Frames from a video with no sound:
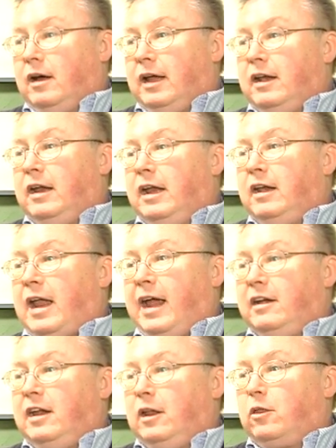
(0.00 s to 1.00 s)
in
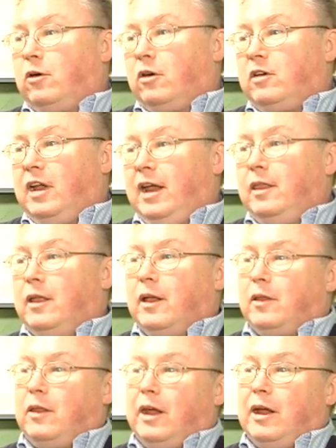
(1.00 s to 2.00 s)
1913, that
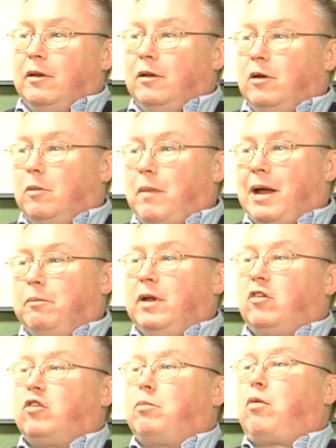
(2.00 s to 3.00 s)
they, might be
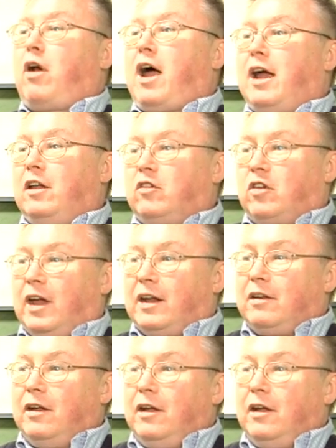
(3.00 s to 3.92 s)
surprised at,